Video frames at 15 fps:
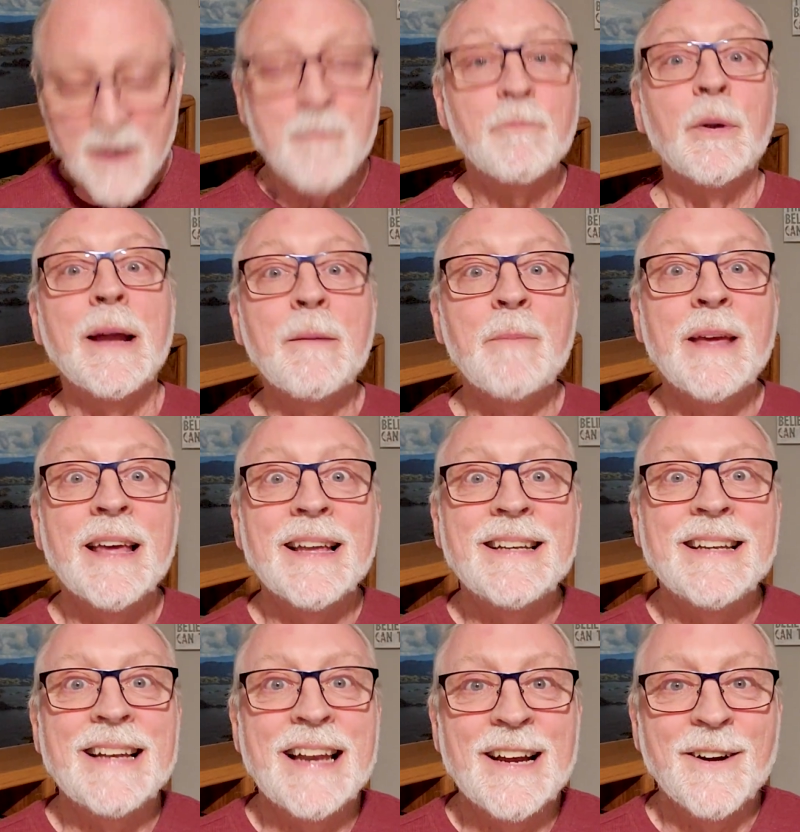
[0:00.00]
Bring me a
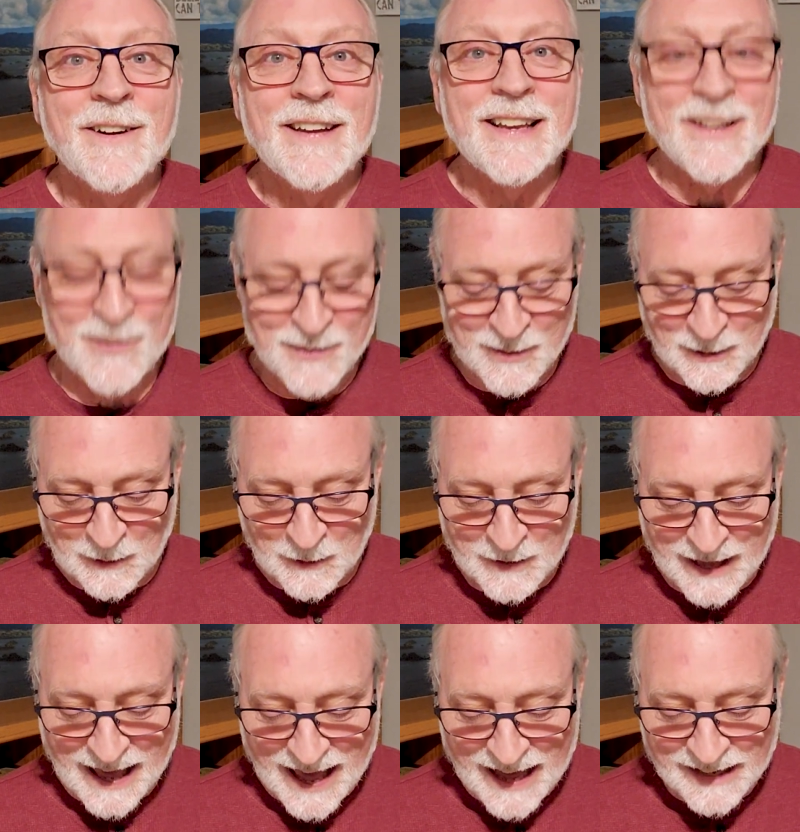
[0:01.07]
denarius to look
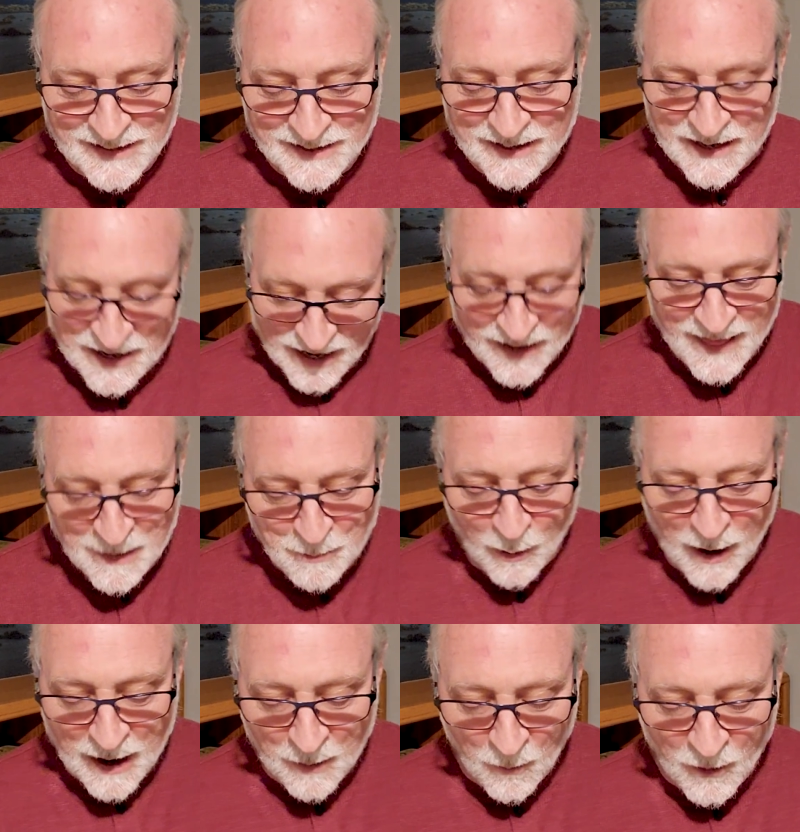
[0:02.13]
at." And they
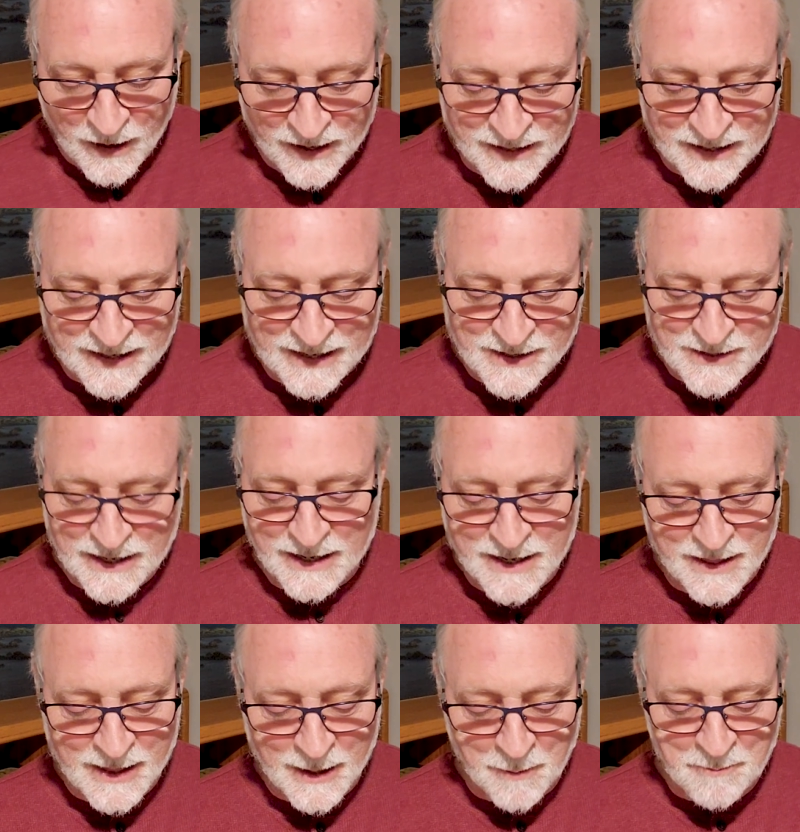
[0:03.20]
brought one, and he said to
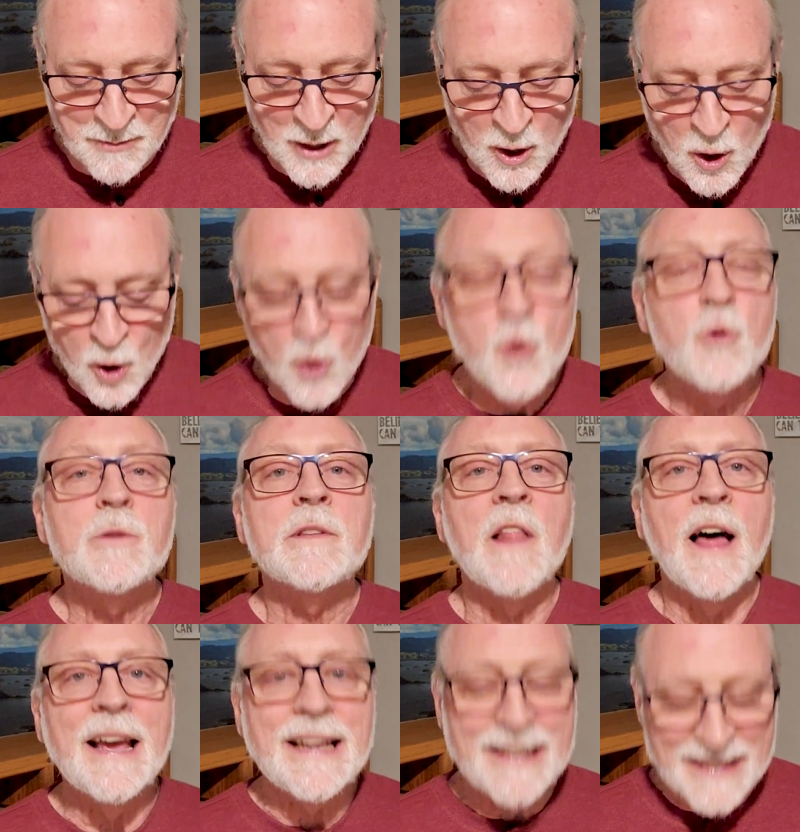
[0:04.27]
them, "Whose
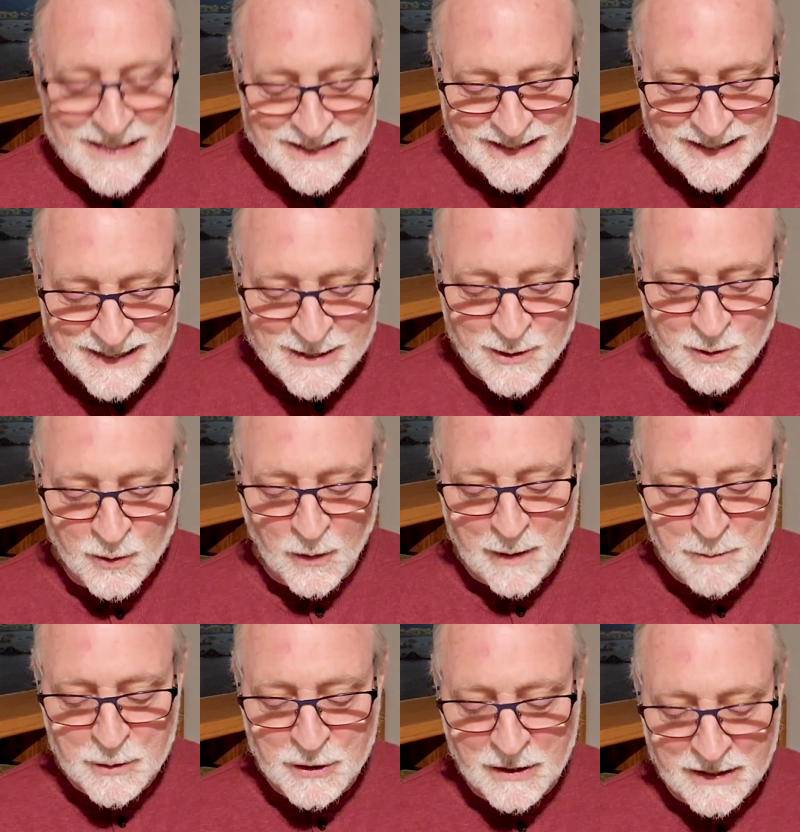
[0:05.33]
likeness and
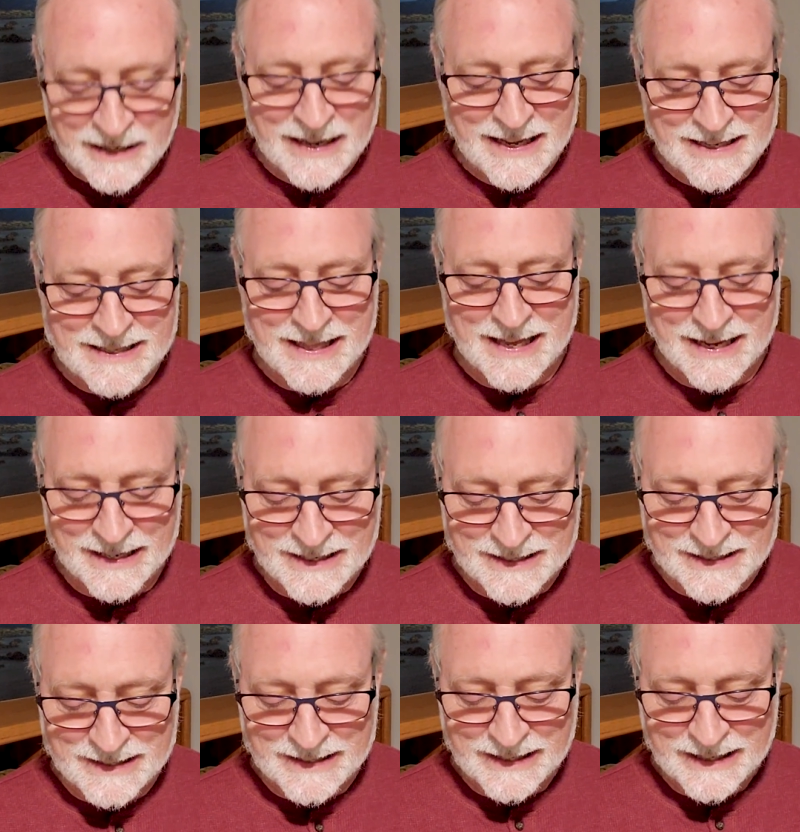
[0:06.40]
inscription is
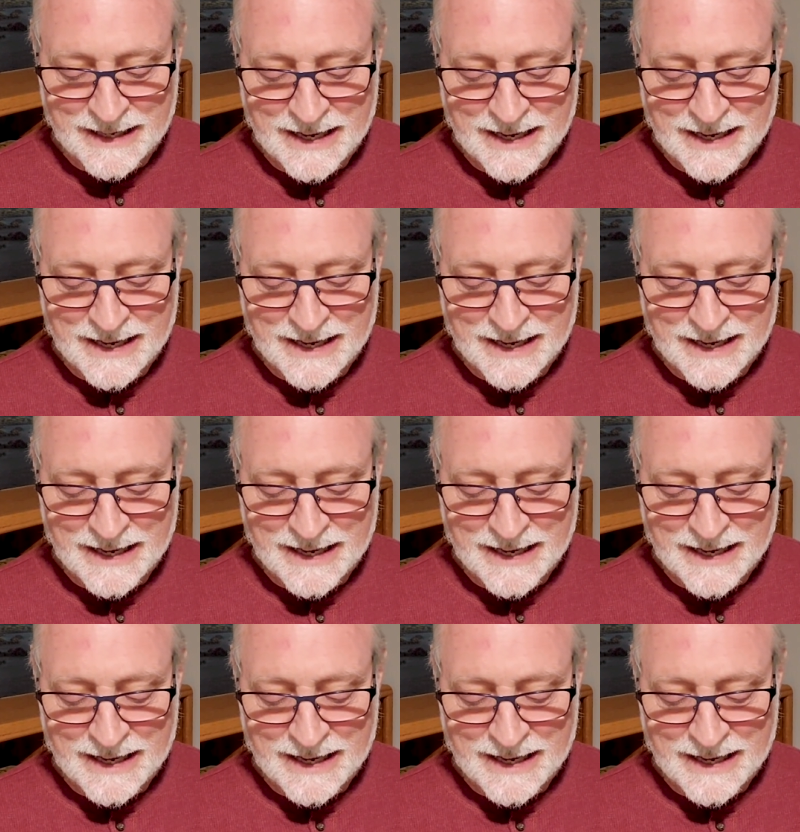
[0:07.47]
this?"